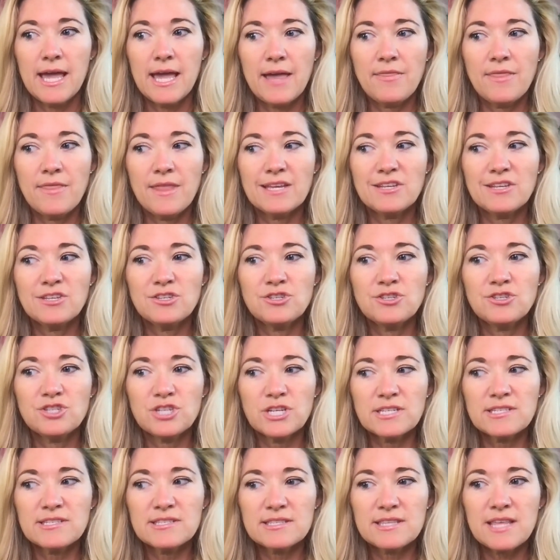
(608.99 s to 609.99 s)
And then
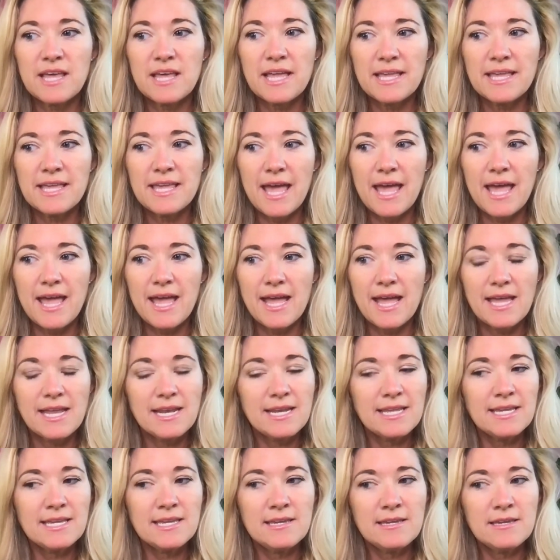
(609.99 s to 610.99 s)
just like
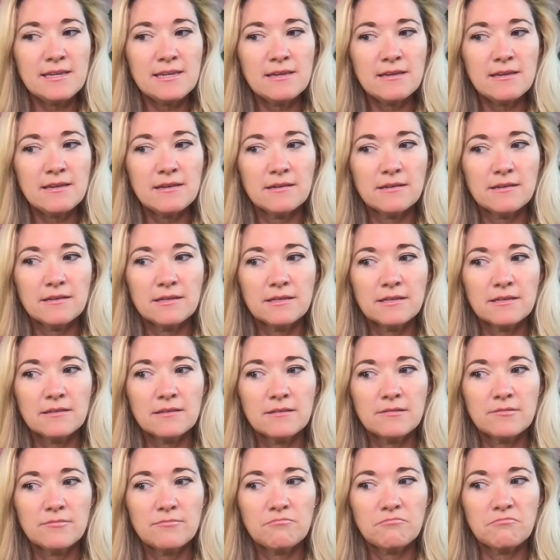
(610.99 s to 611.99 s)
any
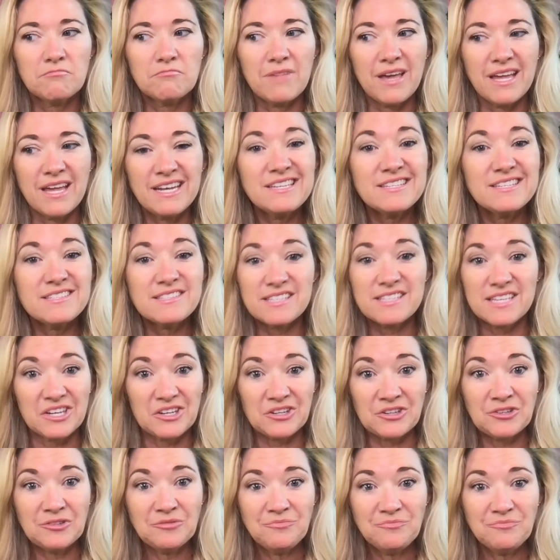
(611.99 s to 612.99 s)

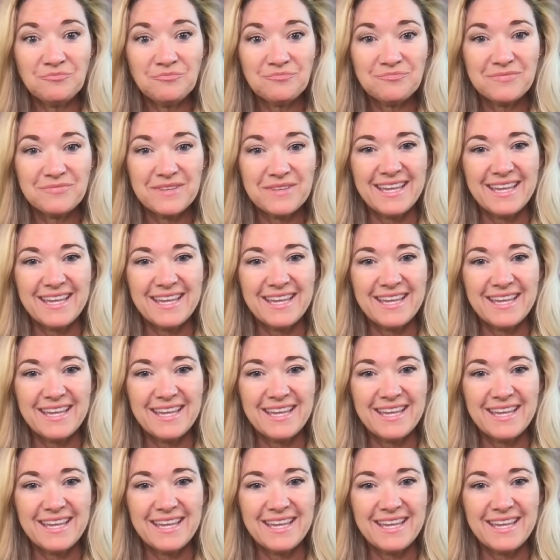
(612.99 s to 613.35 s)
skill,